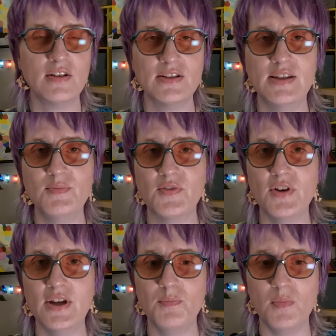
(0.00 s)
seems
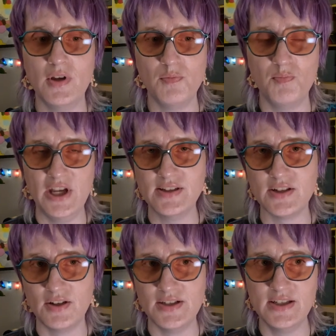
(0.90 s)
very based
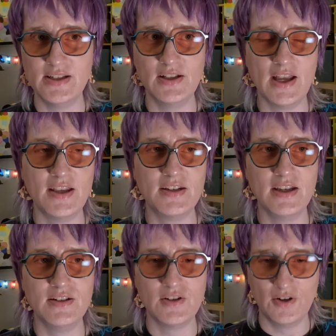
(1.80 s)
on Disneyland
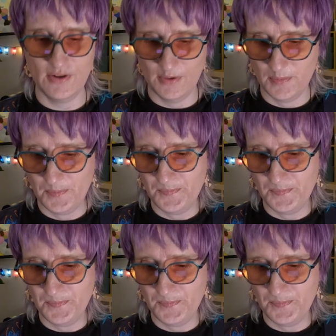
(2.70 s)
in turn.